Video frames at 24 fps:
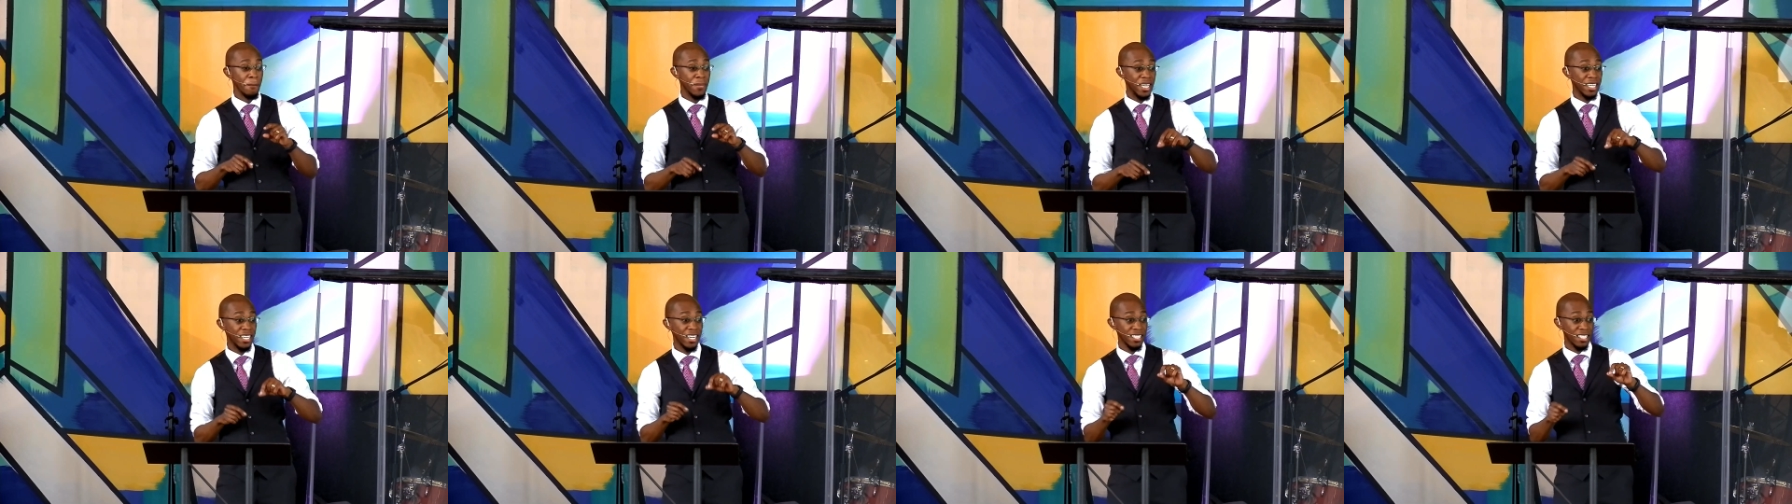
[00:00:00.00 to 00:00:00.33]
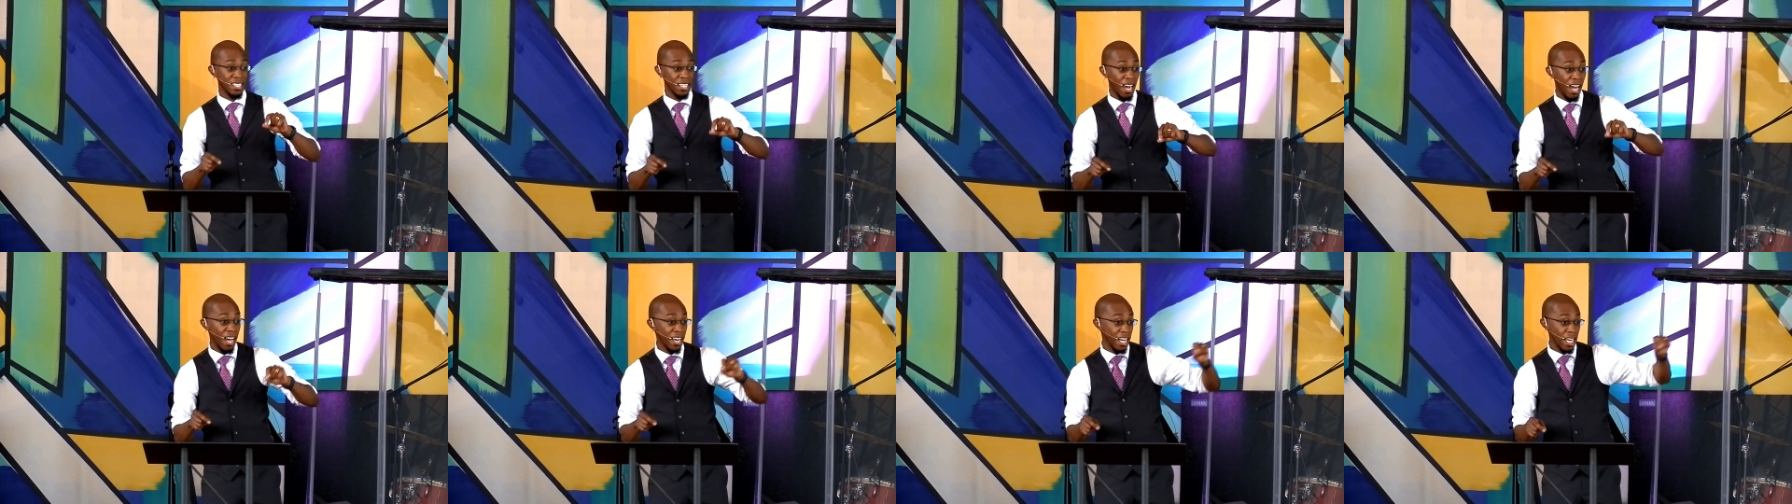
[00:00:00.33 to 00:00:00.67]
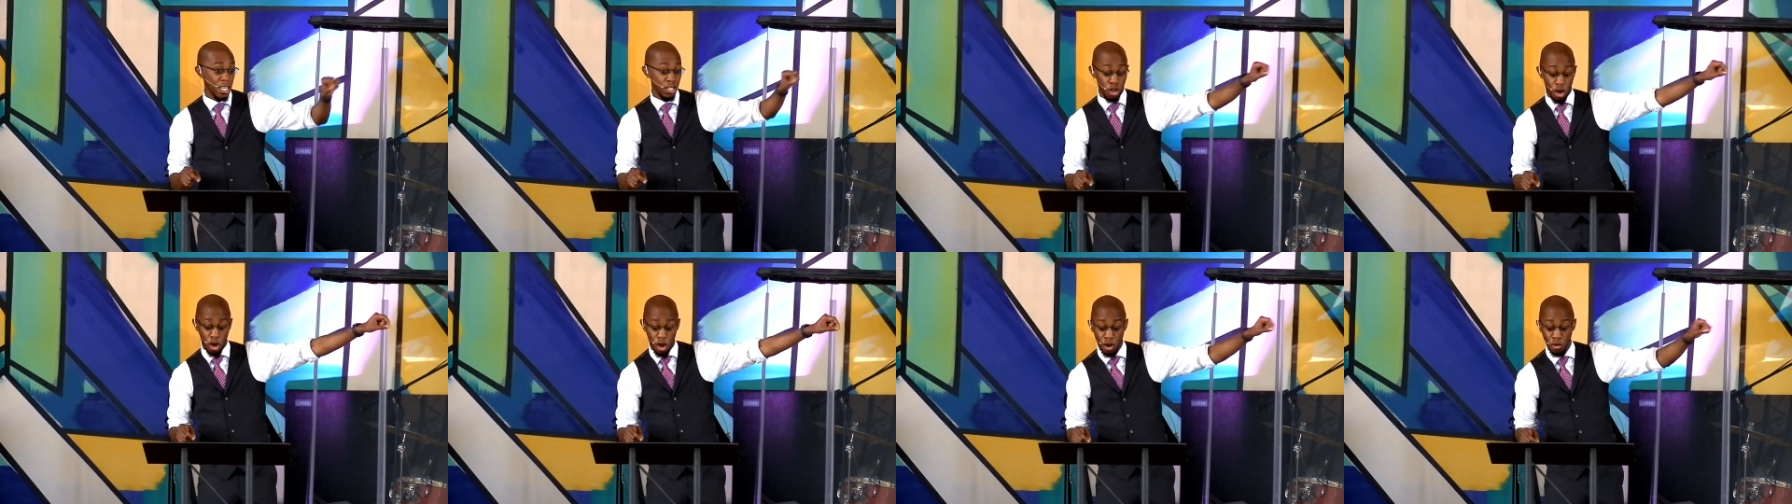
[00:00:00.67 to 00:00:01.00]
because God
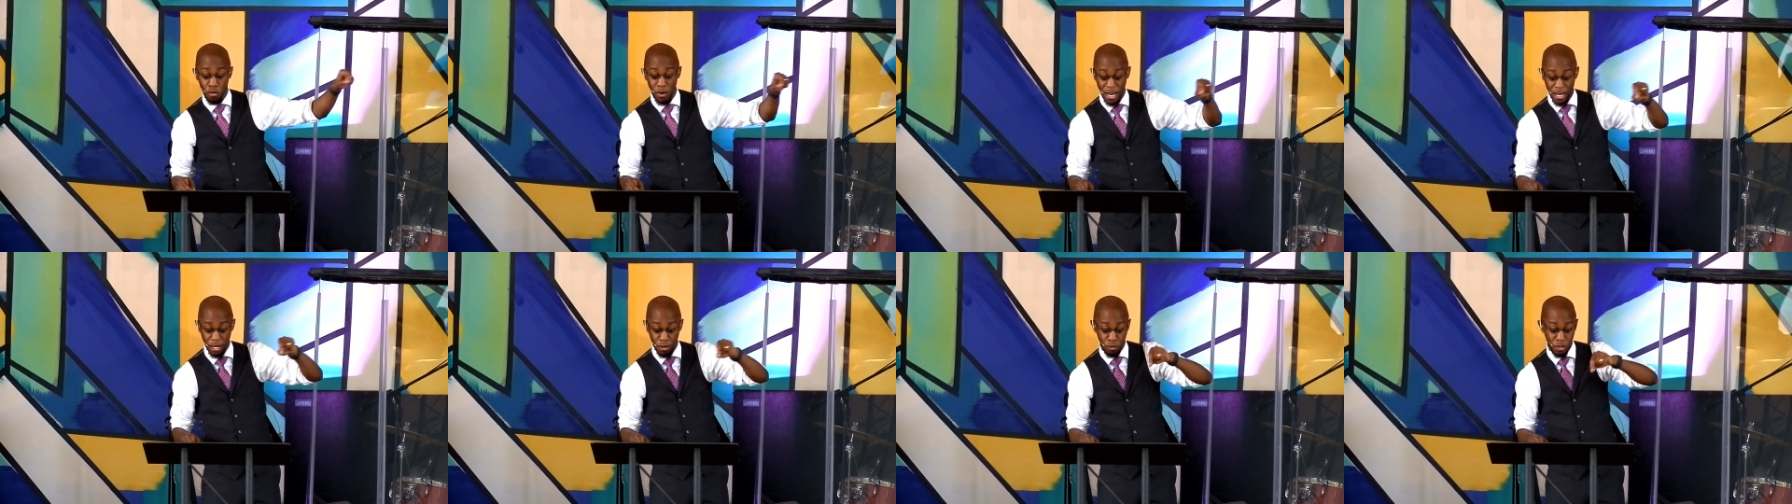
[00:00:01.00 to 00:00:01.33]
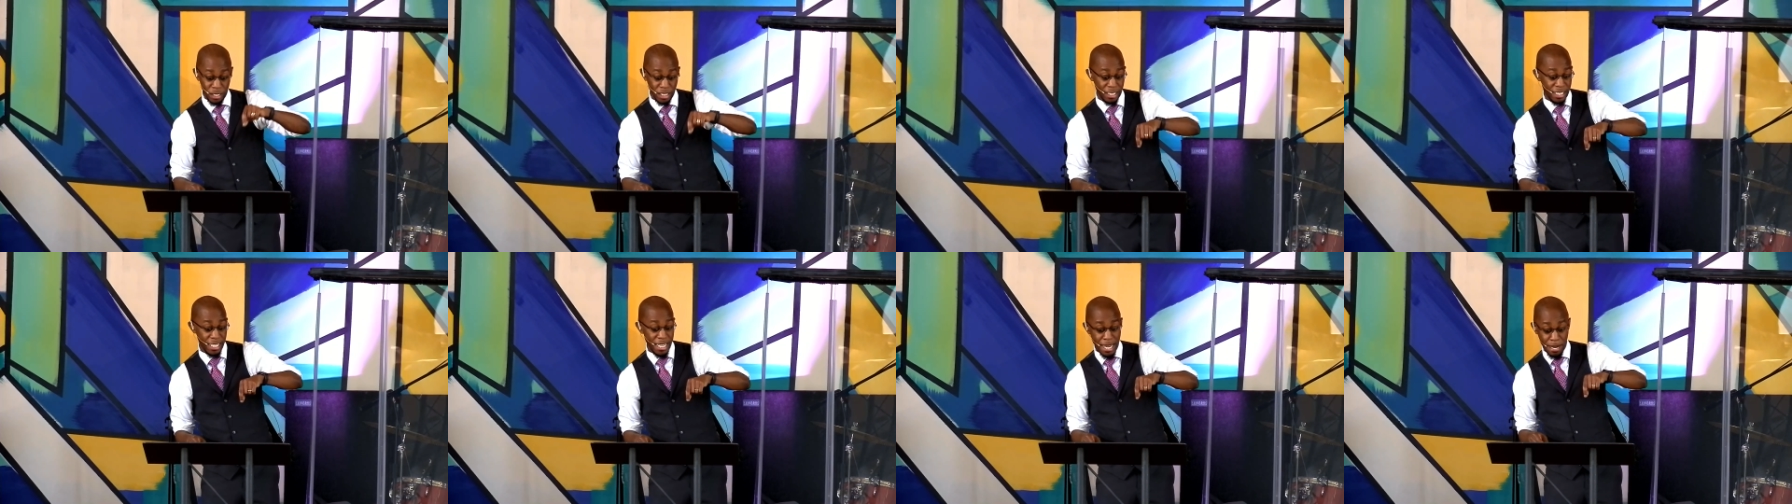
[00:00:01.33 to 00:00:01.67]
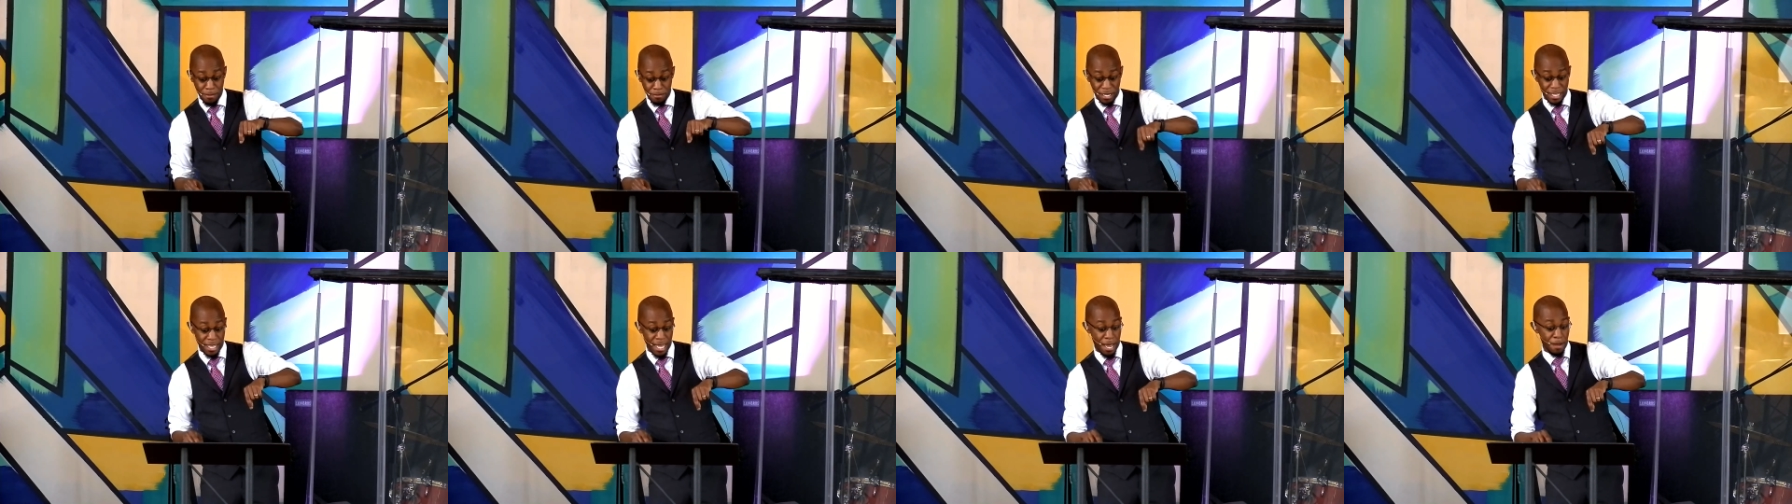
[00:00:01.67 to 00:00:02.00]
has already
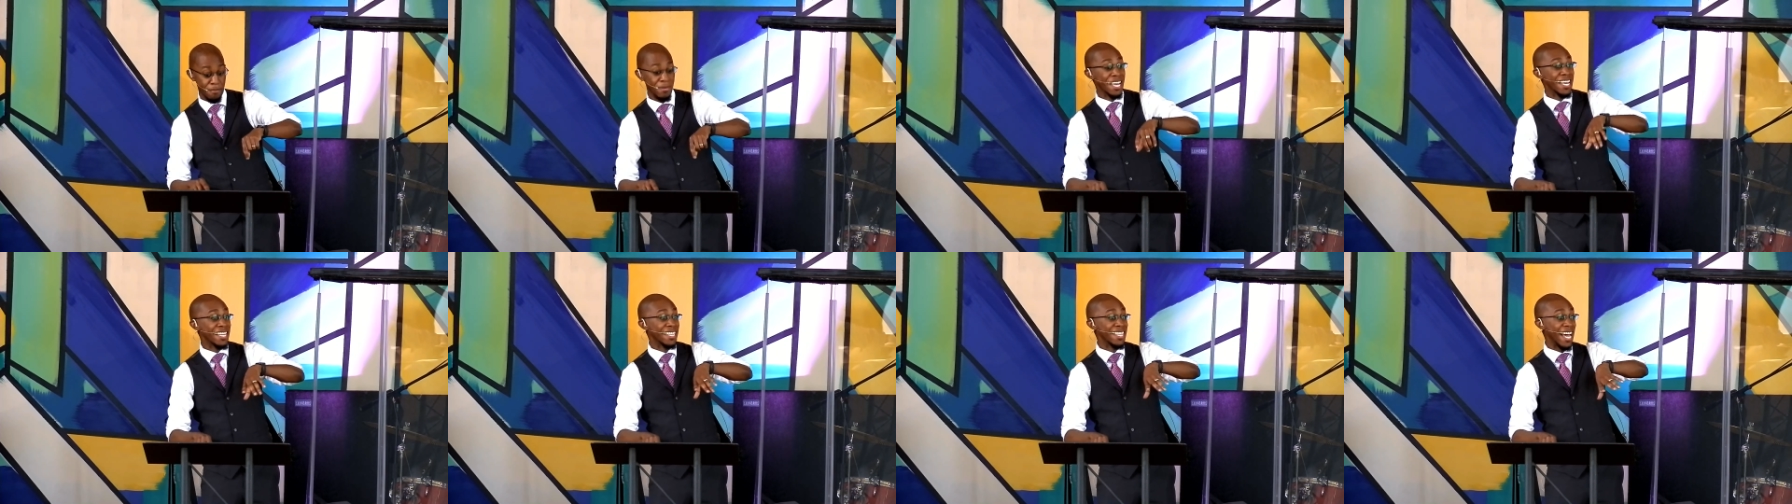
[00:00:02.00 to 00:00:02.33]
redeemed them.